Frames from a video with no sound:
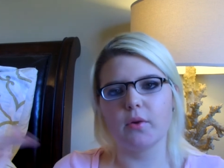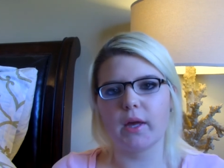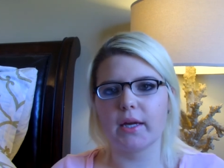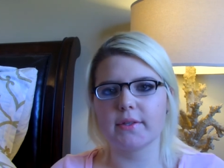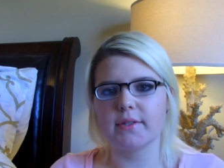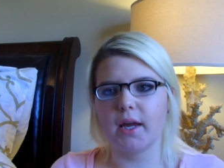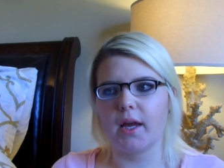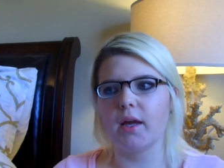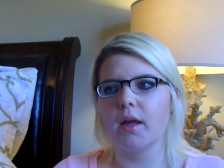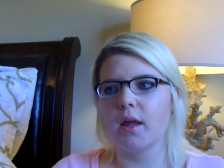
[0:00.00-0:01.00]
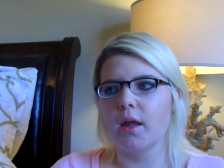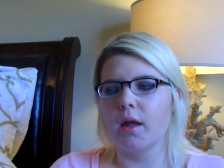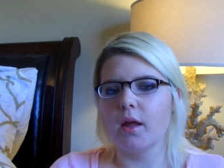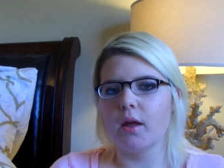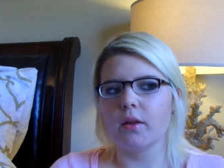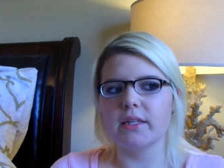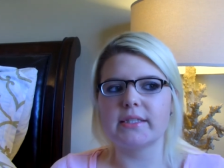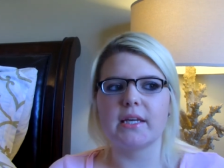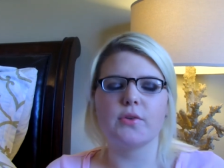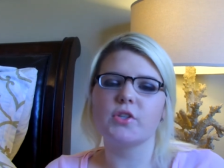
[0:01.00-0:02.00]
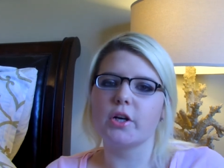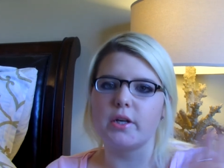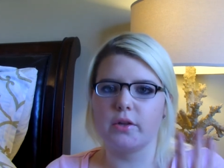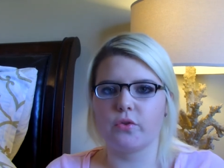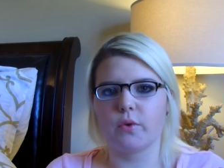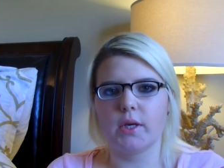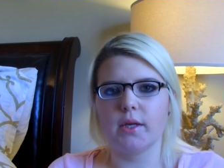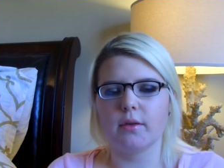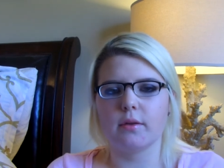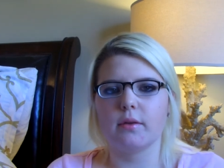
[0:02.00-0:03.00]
You can't say, let's say you started at 3